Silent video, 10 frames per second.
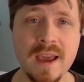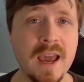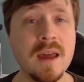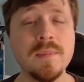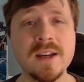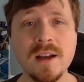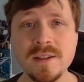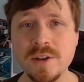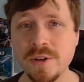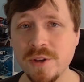And
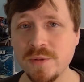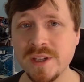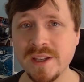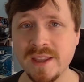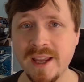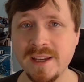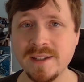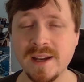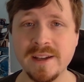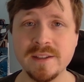because you're using the hit
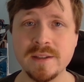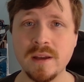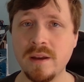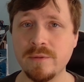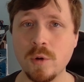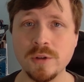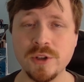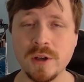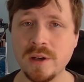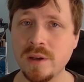dice, of course
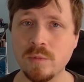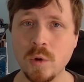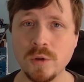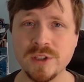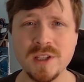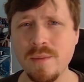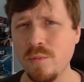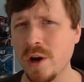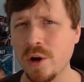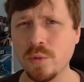you're going to roll
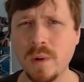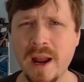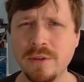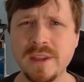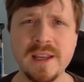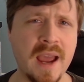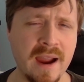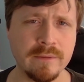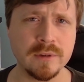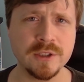somewhere around the
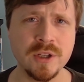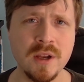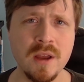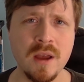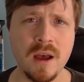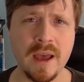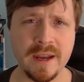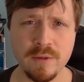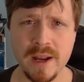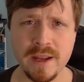average
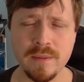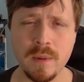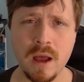anyway.